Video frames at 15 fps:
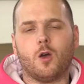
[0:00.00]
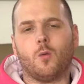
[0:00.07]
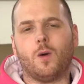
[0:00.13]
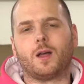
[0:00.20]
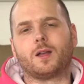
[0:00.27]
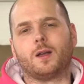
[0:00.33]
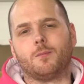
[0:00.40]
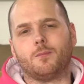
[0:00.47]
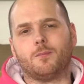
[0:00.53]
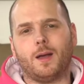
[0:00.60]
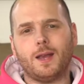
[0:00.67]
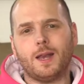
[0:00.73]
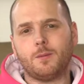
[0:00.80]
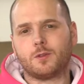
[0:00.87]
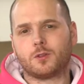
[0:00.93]
Welcome,
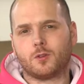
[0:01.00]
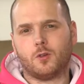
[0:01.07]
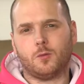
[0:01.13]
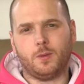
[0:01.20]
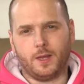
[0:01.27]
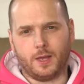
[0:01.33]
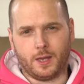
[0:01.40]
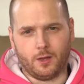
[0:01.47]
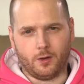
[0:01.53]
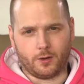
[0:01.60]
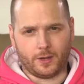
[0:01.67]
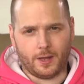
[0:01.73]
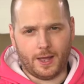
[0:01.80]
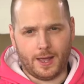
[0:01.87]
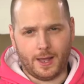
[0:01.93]
my name is Kopia Georg.
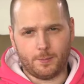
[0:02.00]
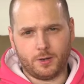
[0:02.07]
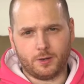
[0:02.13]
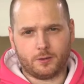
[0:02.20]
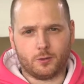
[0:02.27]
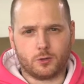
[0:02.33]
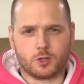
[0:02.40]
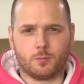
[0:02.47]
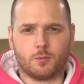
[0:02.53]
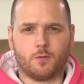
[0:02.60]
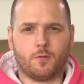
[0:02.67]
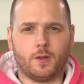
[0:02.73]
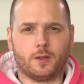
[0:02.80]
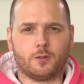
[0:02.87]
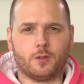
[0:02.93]
I'm an associate
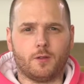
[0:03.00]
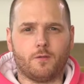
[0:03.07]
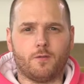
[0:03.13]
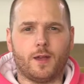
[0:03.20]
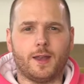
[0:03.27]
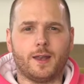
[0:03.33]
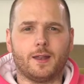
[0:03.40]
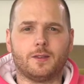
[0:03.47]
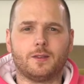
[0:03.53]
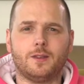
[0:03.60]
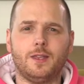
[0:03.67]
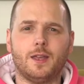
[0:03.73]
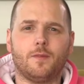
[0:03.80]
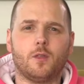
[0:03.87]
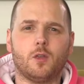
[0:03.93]
professor in finance
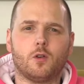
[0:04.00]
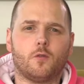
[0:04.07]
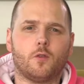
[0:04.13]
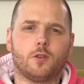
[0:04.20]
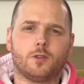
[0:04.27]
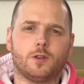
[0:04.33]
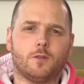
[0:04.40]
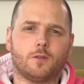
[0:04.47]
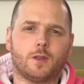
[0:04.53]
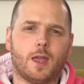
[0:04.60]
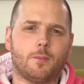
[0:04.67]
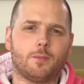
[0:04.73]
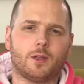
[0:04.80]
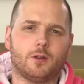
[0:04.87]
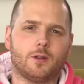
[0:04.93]
here at the University of
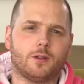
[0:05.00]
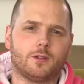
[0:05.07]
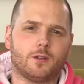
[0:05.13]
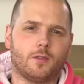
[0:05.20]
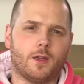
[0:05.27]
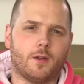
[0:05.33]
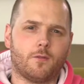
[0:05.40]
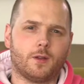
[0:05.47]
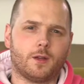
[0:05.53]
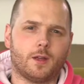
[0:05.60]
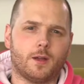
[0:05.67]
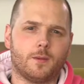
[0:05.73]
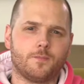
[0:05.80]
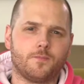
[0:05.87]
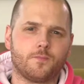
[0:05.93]
Cape Town in South
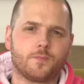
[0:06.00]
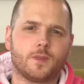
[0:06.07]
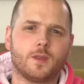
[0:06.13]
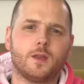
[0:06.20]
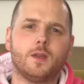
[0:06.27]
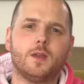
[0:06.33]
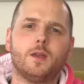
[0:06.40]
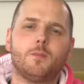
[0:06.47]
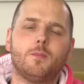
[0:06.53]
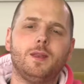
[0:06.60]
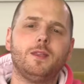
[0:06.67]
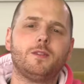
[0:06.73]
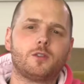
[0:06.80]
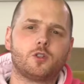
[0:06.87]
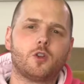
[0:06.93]
Africa.
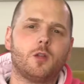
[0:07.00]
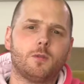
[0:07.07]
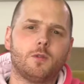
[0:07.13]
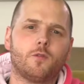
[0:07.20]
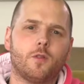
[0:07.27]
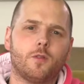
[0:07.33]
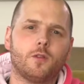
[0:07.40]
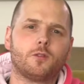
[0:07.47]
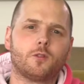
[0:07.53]
Please join me for this